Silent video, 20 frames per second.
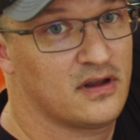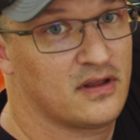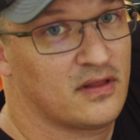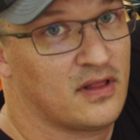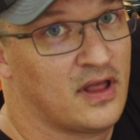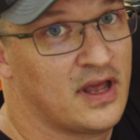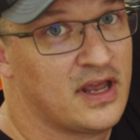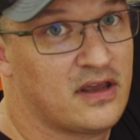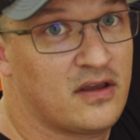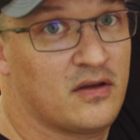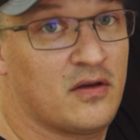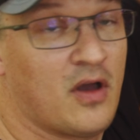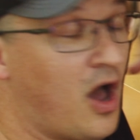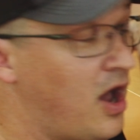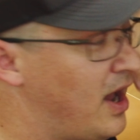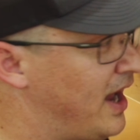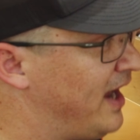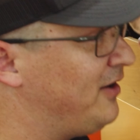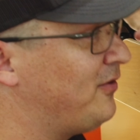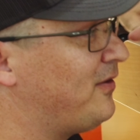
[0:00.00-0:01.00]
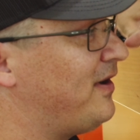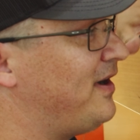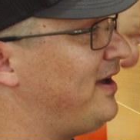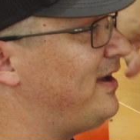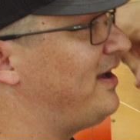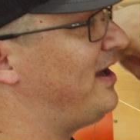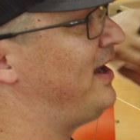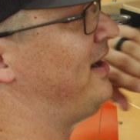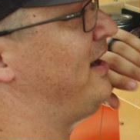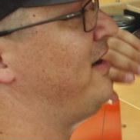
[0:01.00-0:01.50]
like hungry
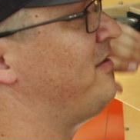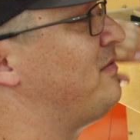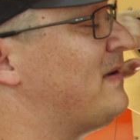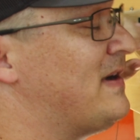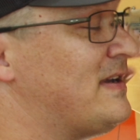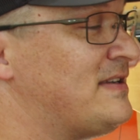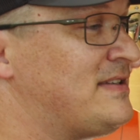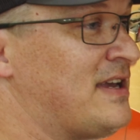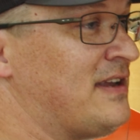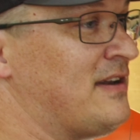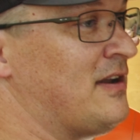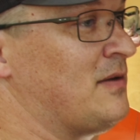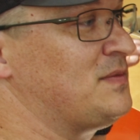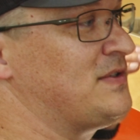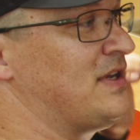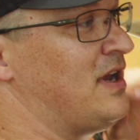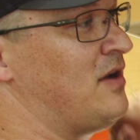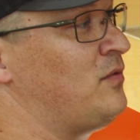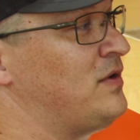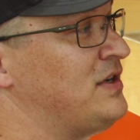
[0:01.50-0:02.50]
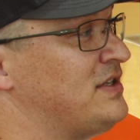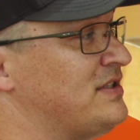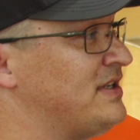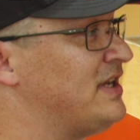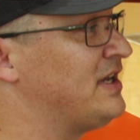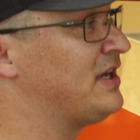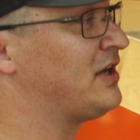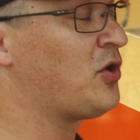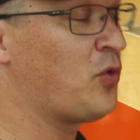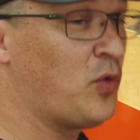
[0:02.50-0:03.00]
and everybody's getting upset and we just
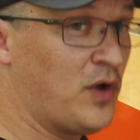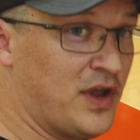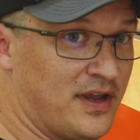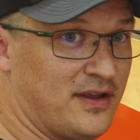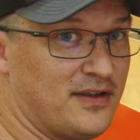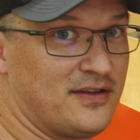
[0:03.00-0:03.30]
need a quick